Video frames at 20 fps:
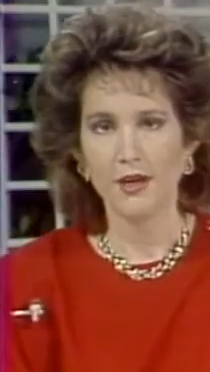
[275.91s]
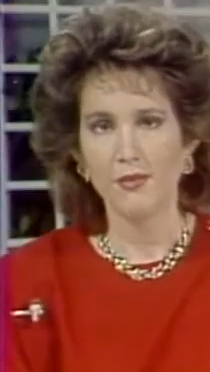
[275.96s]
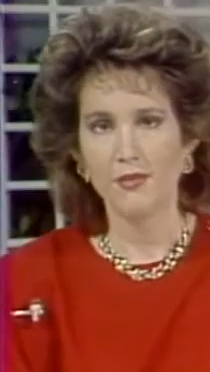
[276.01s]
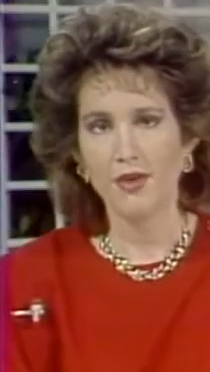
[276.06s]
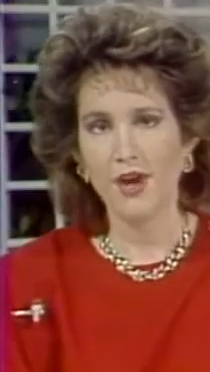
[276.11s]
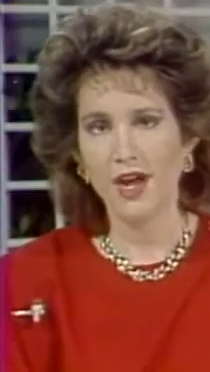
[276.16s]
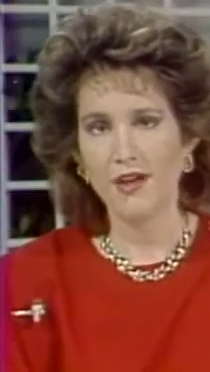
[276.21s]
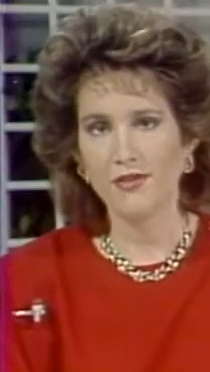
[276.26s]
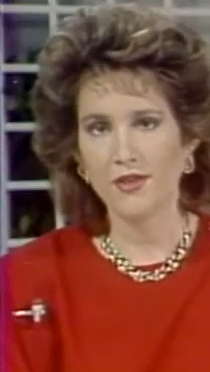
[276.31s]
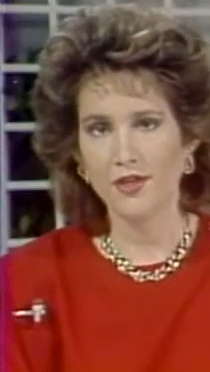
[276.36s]

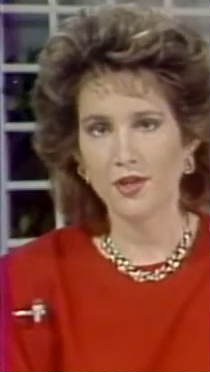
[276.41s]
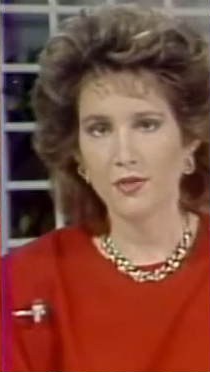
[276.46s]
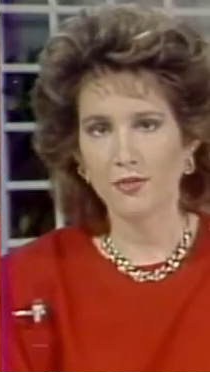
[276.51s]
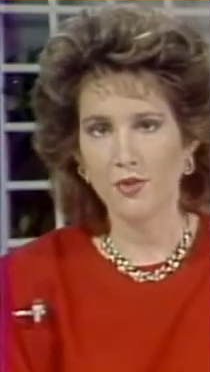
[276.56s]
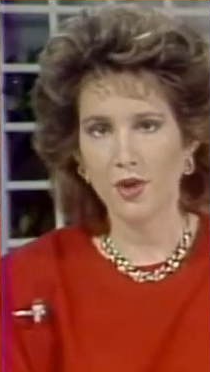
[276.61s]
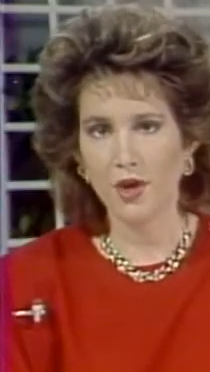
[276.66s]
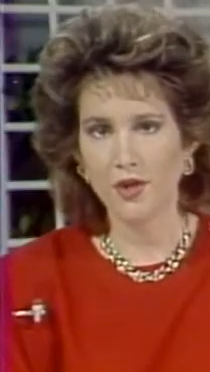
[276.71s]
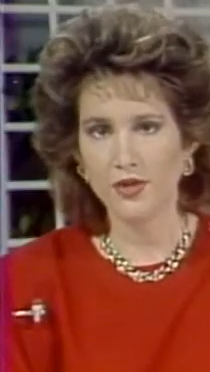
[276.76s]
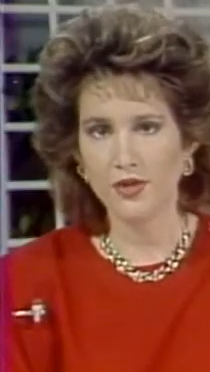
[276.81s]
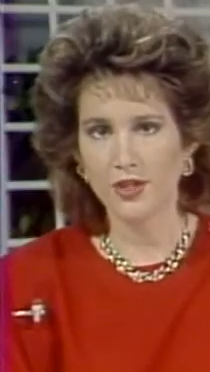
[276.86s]
Private
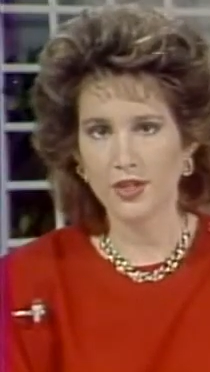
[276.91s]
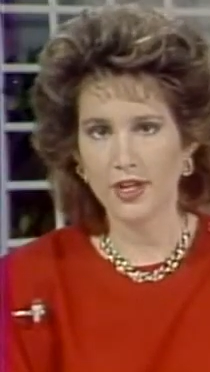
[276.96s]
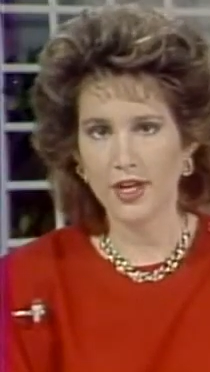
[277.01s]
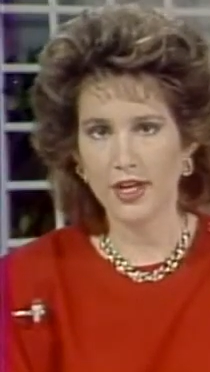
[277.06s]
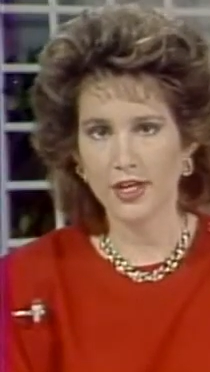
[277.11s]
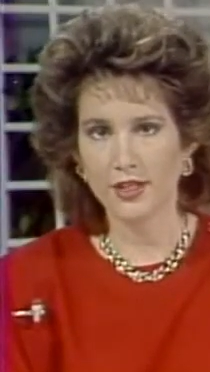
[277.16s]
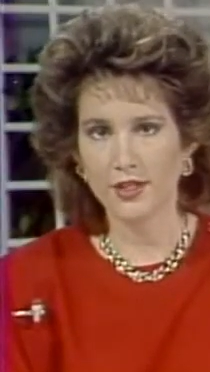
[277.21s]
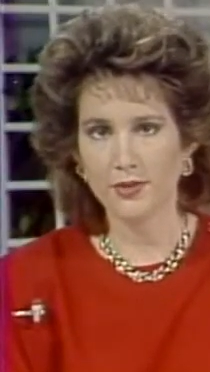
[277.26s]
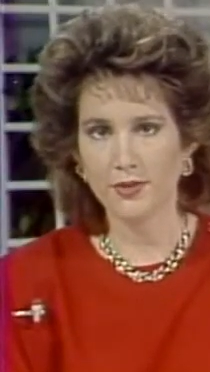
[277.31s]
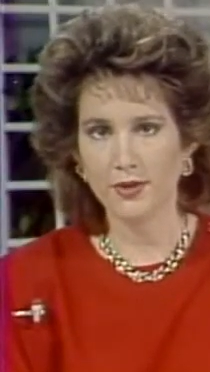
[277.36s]
erosion
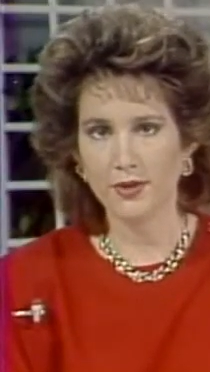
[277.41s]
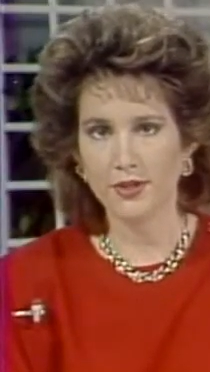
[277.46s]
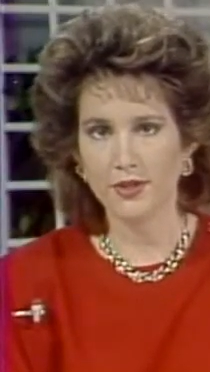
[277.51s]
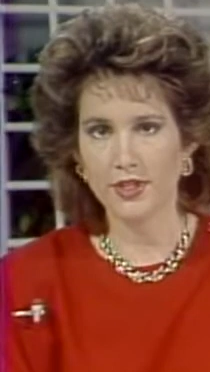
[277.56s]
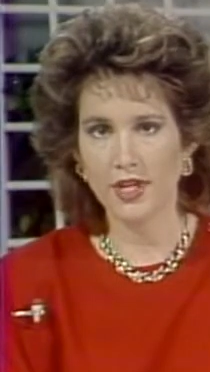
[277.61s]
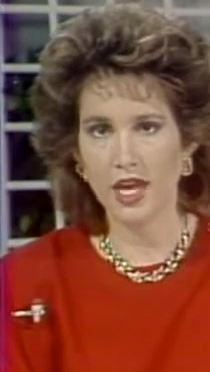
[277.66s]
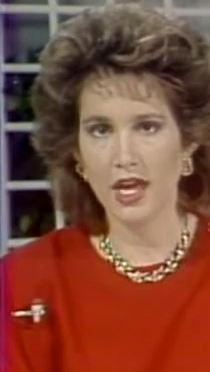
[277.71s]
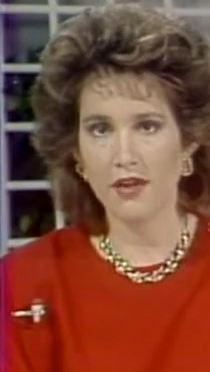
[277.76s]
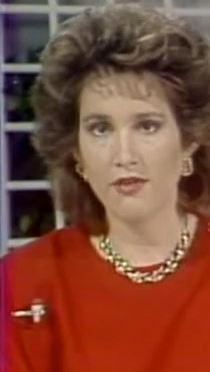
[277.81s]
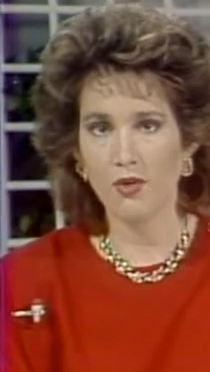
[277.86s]
experts
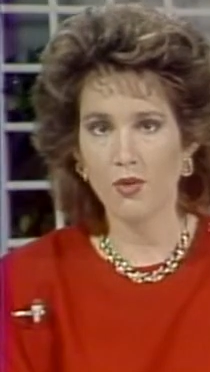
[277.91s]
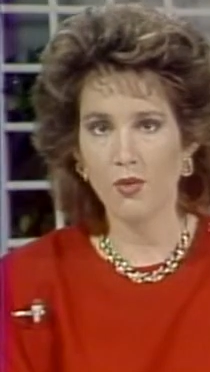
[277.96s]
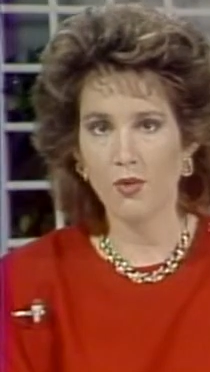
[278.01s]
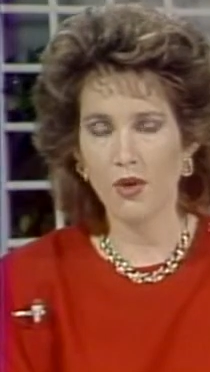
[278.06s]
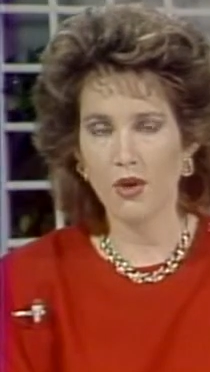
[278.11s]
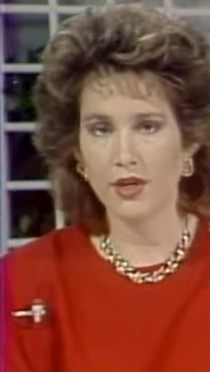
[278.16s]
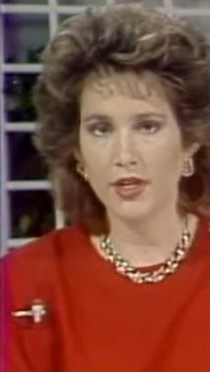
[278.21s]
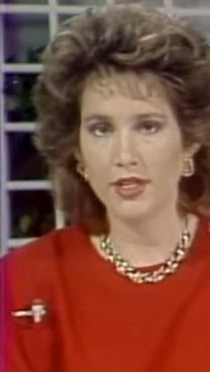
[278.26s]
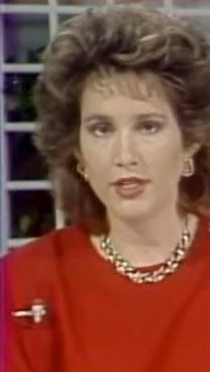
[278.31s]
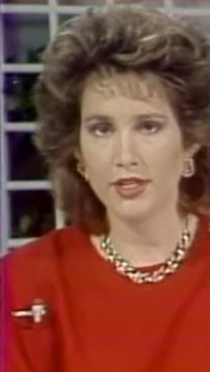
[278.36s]
gave a
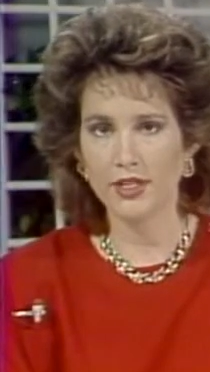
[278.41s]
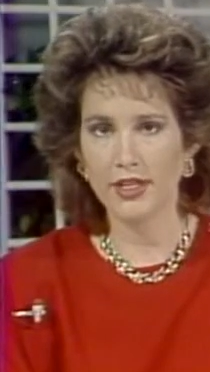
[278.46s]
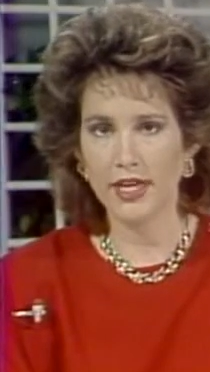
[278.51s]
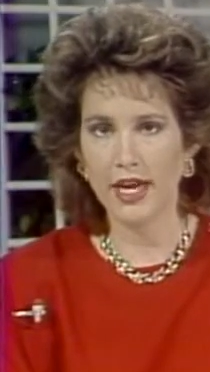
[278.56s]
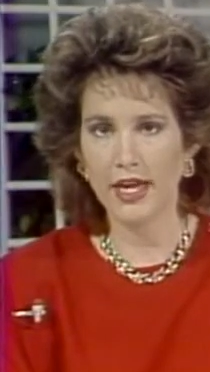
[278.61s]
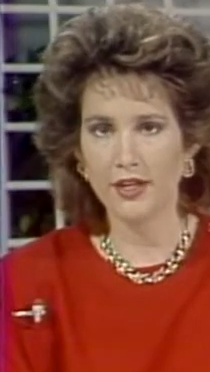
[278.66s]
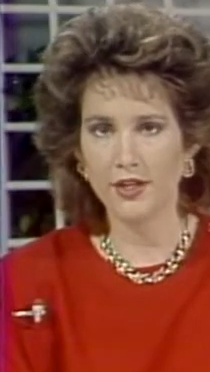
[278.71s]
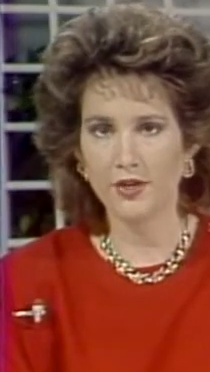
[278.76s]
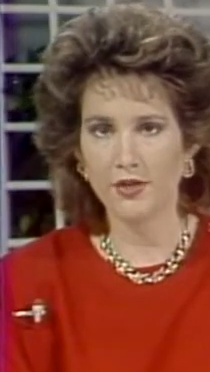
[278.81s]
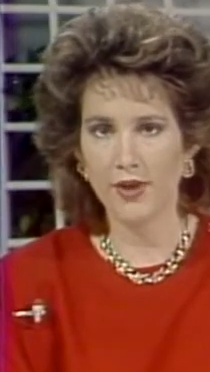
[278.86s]
warning
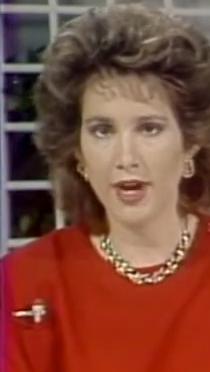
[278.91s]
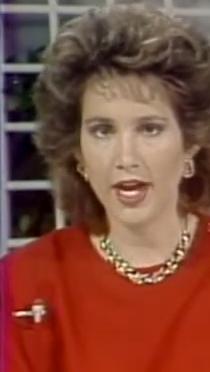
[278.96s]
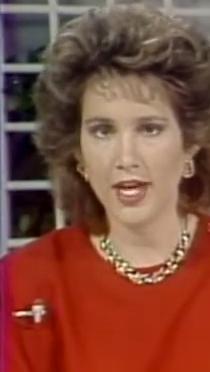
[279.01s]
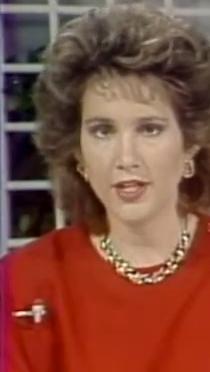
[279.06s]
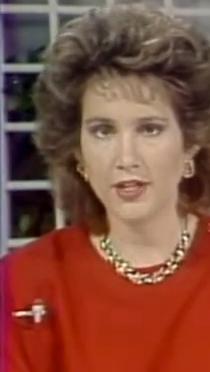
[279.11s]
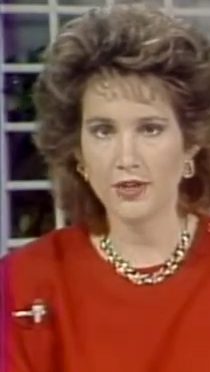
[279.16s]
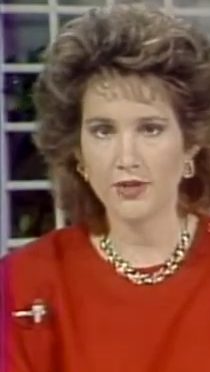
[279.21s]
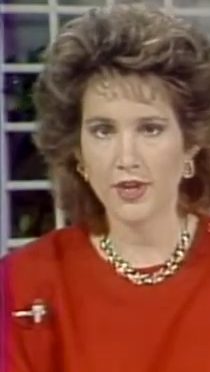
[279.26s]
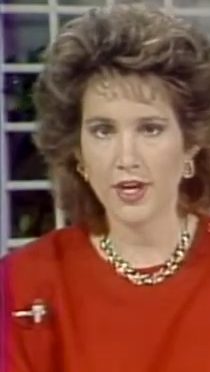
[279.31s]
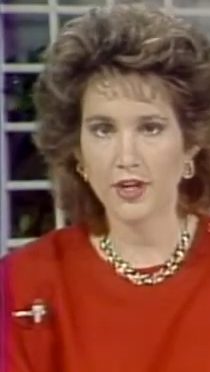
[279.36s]
today to
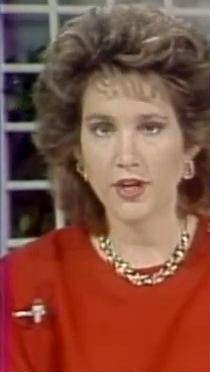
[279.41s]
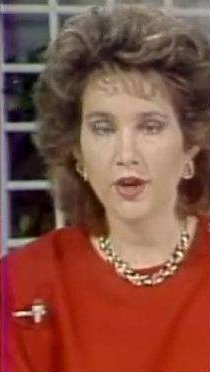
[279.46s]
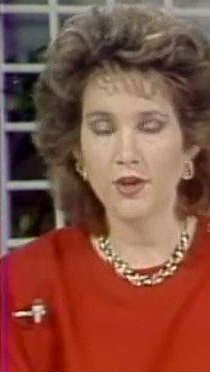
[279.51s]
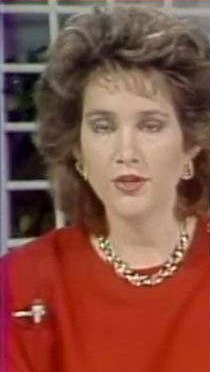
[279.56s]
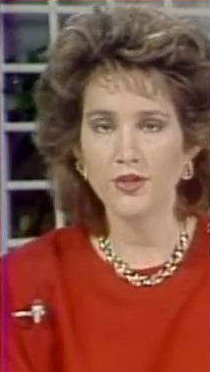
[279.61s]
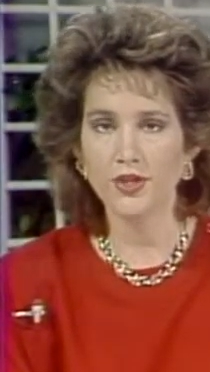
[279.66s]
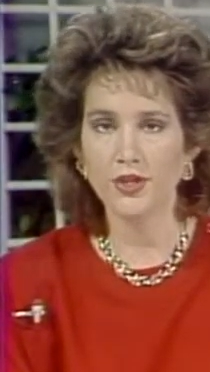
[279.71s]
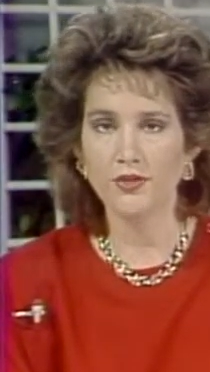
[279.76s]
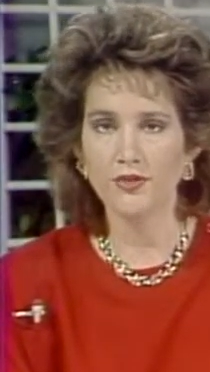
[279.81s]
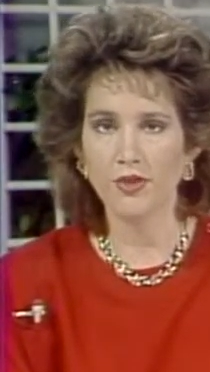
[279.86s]
Grand Strand
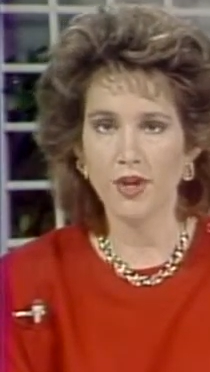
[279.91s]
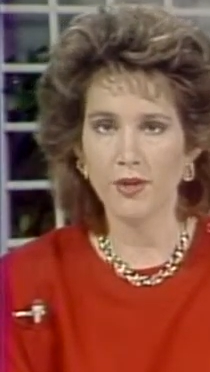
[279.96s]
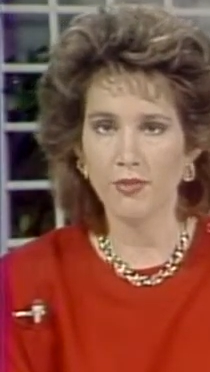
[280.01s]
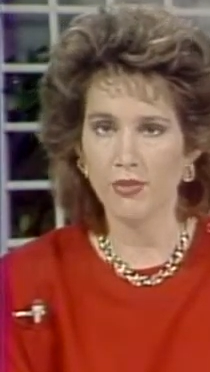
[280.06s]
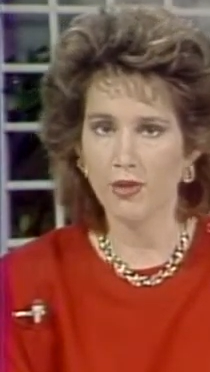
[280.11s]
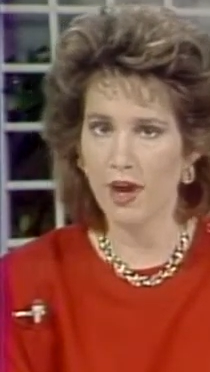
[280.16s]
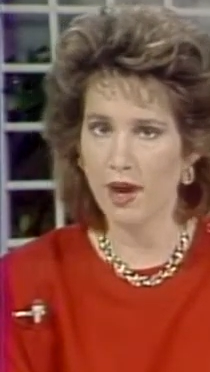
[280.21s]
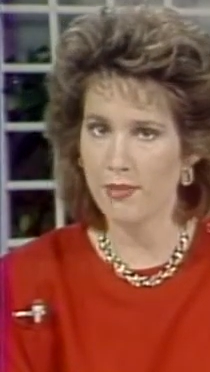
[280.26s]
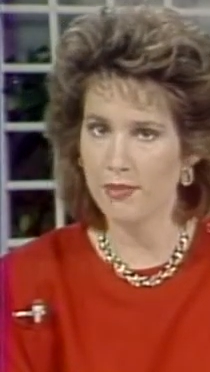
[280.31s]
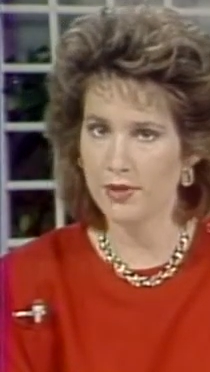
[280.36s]
oceanfront
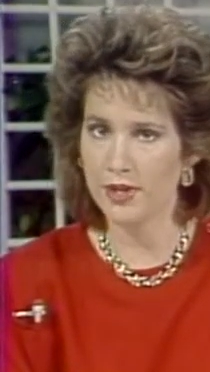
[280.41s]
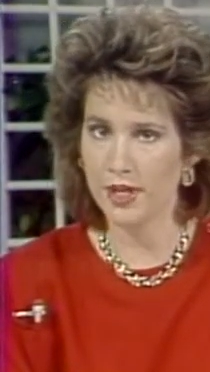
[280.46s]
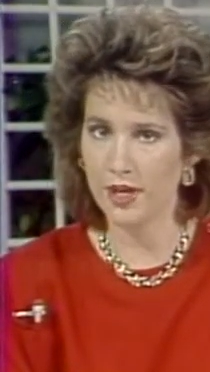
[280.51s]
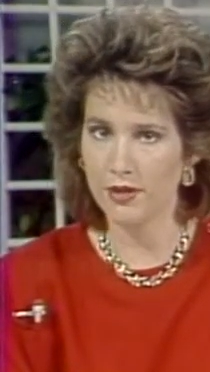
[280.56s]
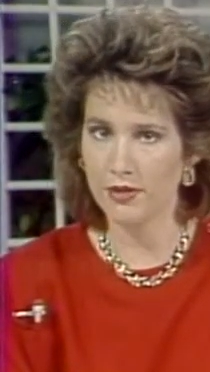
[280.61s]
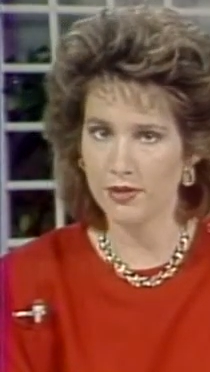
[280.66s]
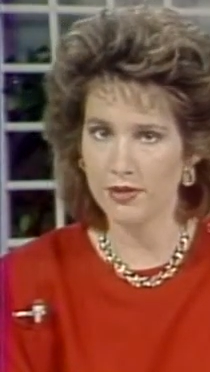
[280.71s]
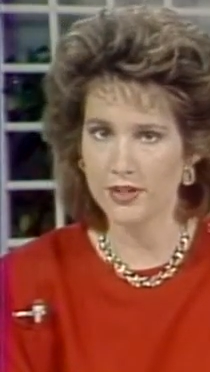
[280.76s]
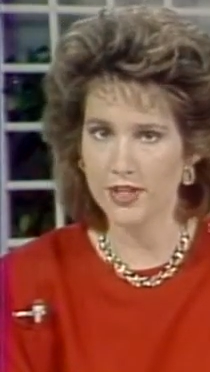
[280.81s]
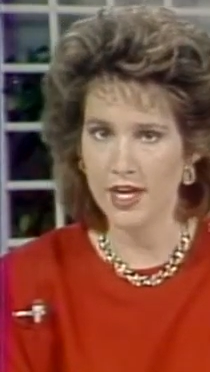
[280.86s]
property
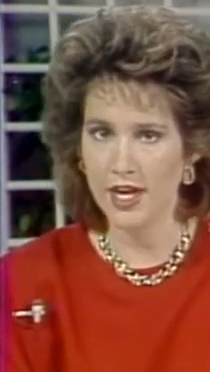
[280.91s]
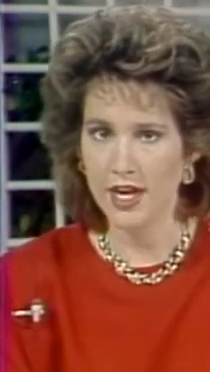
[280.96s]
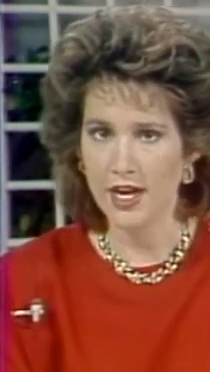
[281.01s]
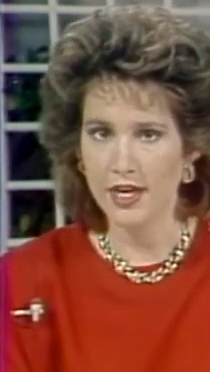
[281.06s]
owners.